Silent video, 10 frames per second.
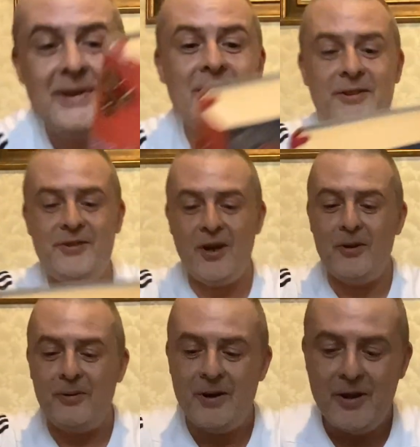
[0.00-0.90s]

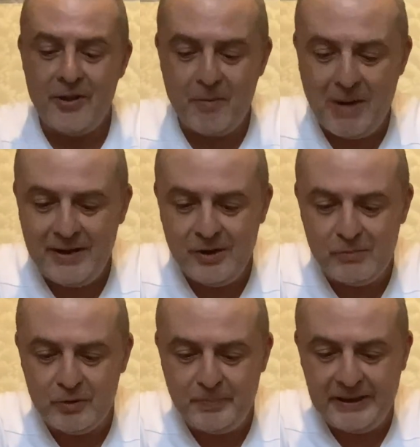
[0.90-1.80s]
So, The Man Who
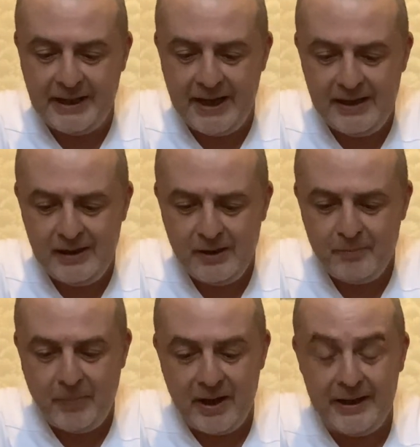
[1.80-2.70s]
Would Be King
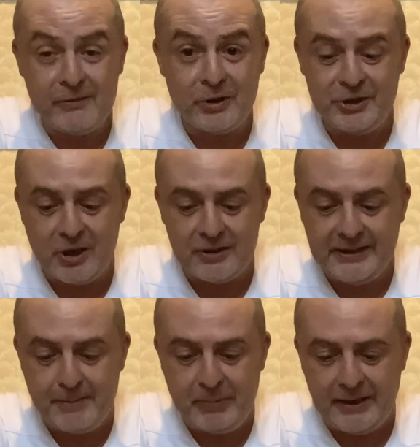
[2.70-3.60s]
by Rudyard
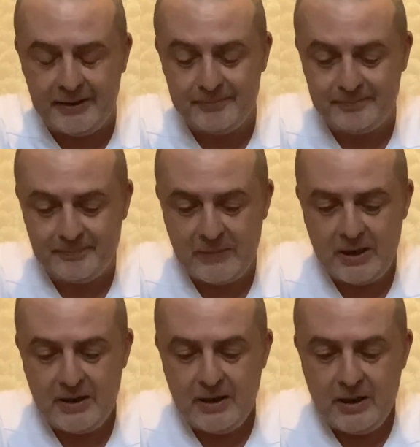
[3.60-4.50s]
Kipling.
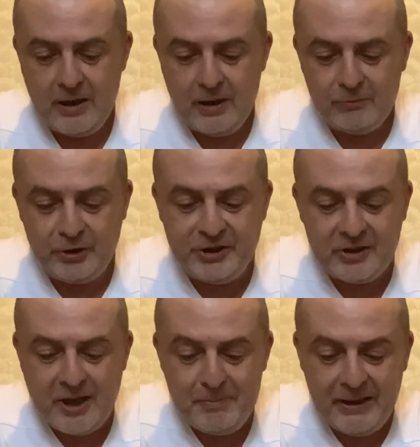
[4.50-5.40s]
Rudyard
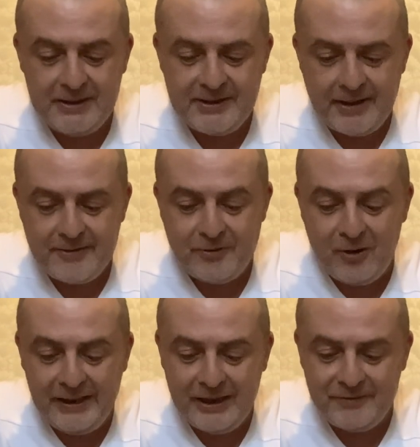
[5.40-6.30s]
Kipling's
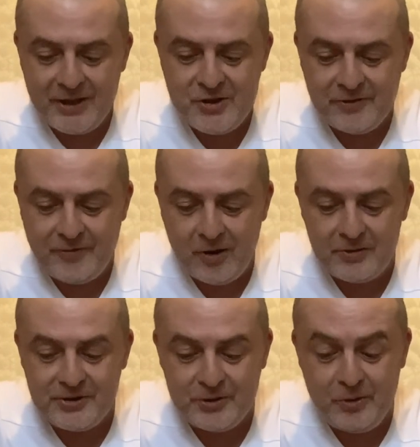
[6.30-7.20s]
enthralling adventure
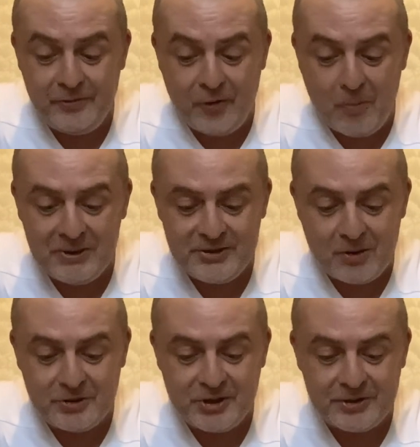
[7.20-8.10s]
follows two former
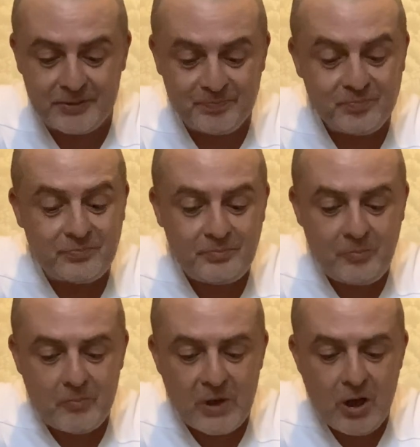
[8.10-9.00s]
soldiers
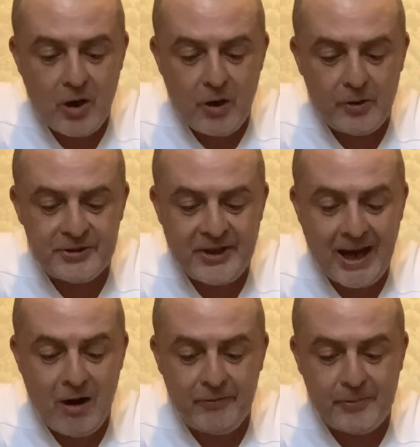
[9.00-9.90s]
who set
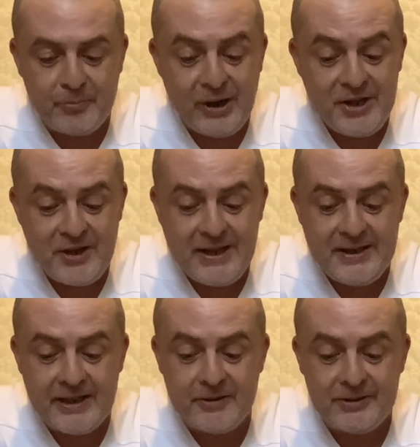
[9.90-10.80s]
out from British
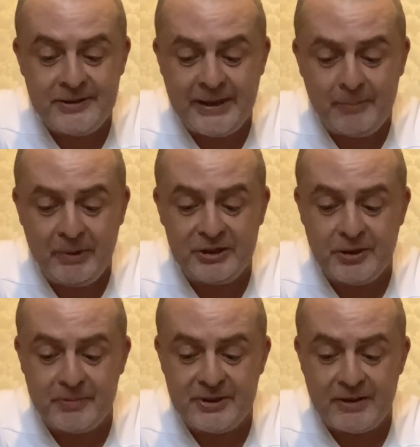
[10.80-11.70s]
India to establish
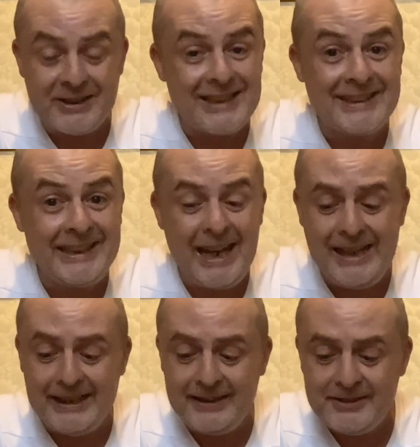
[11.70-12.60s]
themselves as
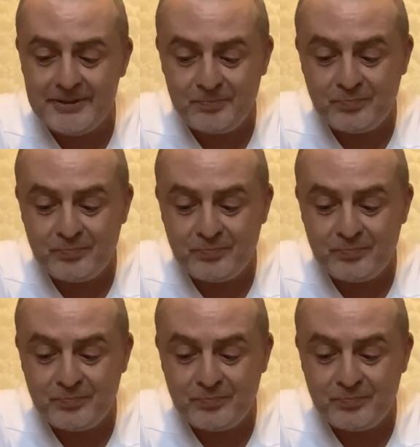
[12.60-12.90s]
kings